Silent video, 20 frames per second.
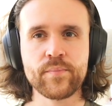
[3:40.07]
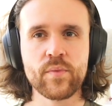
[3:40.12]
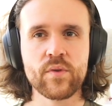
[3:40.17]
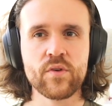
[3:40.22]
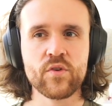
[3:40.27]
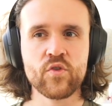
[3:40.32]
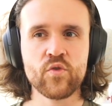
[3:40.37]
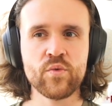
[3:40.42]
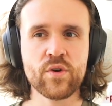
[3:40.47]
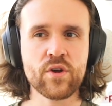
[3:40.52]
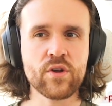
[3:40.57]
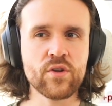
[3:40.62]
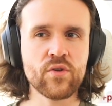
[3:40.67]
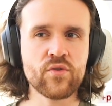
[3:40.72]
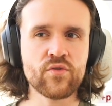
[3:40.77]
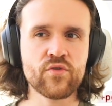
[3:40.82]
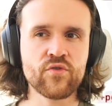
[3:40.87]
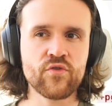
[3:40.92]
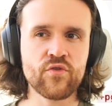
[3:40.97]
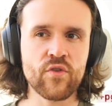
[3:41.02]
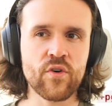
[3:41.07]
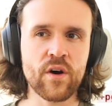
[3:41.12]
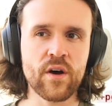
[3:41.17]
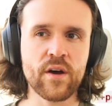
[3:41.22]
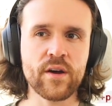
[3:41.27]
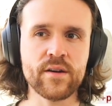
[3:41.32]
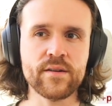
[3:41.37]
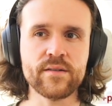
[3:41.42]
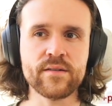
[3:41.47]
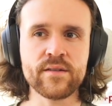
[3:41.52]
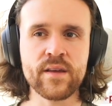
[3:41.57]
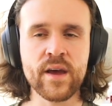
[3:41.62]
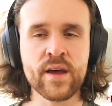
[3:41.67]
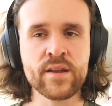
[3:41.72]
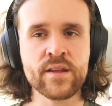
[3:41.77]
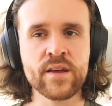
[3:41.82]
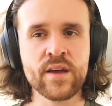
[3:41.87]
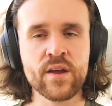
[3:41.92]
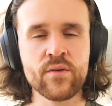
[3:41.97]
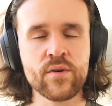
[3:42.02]
So we're going to try
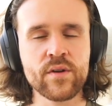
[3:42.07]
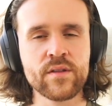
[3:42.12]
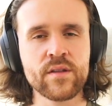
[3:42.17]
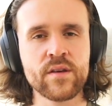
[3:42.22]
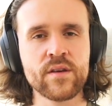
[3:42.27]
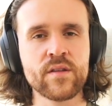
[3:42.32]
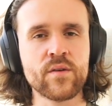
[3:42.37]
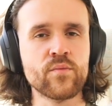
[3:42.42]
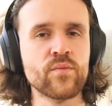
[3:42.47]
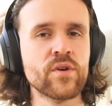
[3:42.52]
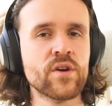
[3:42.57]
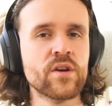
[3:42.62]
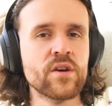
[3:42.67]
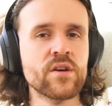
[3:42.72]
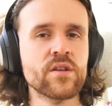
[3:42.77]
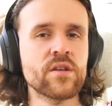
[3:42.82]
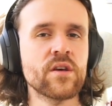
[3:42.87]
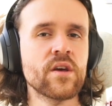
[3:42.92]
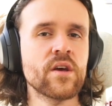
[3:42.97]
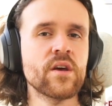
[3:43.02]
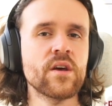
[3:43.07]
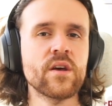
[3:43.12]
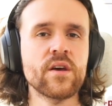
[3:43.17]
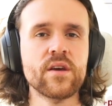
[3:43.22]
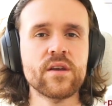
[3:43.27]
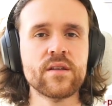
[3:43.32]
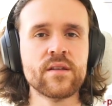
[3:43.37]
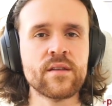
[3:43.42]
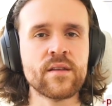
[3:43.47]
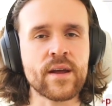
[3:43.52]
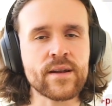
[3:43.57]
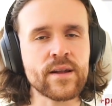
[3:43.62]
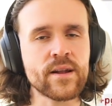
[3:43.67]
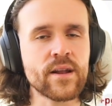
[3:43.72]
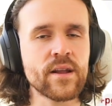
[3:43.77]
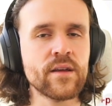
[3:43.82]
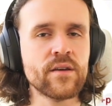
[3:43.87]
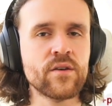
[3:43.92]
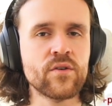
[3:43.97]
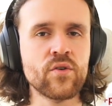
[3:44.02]
10 characters and we could
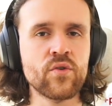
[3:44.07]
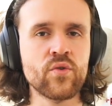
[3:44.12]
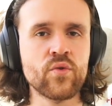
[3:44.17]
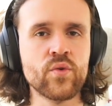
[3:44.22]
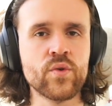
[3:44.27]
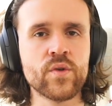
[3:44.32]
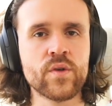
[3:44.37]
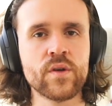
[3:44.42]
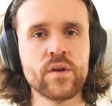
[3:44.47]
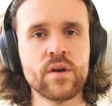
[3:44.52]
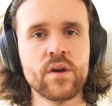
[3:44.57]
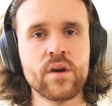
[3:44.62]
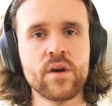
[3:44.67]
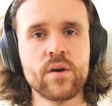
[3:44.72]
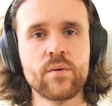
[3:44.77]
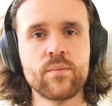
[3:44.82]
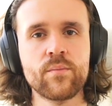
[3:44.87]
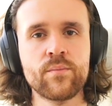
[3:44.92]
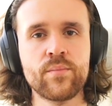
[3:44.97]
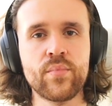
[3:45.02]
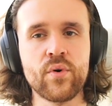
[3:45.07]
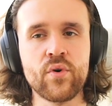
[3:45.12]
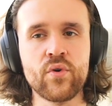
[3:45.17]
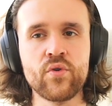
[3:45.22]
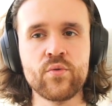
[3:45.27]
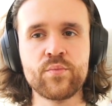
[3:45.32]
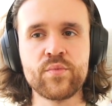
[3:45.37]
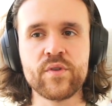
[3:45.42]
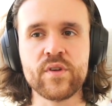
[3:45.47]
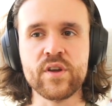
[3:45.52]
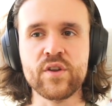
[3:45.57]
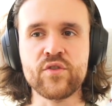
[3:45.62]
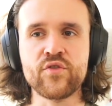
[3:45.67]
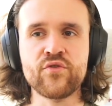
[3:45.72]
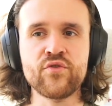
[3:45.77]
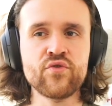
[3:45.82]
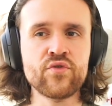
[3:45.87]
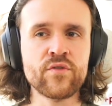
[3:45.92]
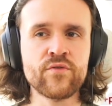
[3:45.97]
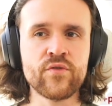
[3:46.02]
technically use burps
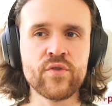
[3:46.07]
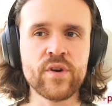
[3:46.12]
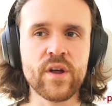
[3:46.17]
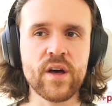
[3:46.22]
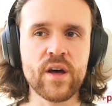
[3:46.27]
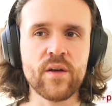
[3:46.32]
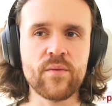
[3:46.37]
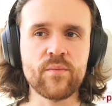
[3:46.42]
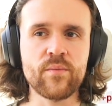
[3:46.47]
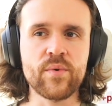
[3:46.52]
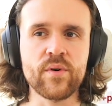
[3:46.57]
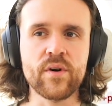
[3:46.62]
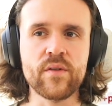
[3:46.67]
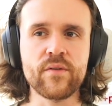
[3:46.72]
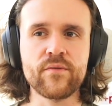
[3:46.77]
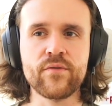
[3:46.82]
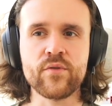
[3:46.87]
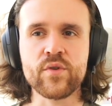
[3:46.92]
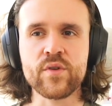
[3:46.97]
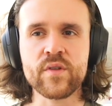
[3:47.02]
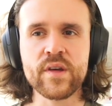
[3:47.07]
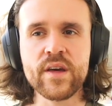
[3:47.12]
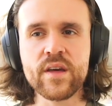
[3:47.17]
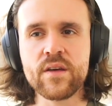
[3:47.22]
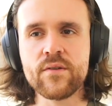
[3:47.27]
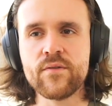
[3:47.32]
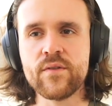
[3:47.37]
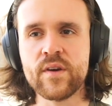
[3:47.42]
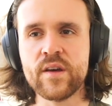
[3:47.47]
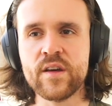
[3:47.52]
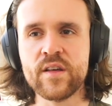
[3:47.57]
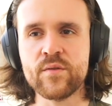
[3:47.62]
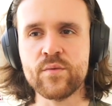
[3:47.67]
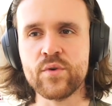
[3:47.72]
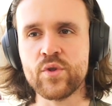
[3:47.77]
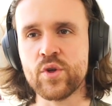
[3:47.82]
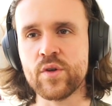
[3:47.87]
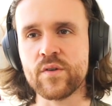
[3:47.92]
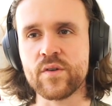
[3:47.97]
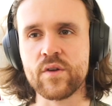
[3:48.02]
intruder for that, but for the sake of ease, we're
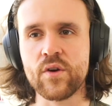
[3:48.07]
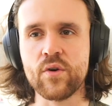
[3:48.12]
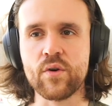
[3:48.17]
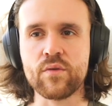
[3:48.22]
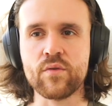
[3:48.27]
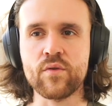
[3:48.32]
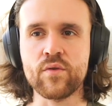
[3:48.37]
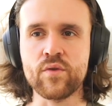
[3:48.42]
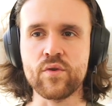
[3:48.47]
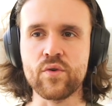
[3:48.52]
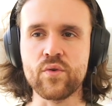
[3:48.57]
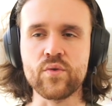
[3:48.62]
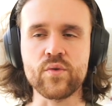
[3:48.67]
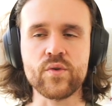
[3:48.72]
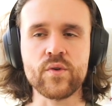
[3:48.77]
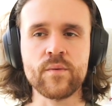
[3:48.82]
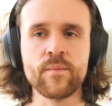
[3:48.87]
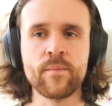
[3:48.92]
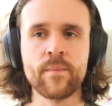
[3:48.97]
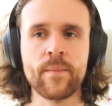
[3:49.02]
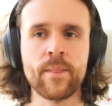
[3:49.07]
just going to use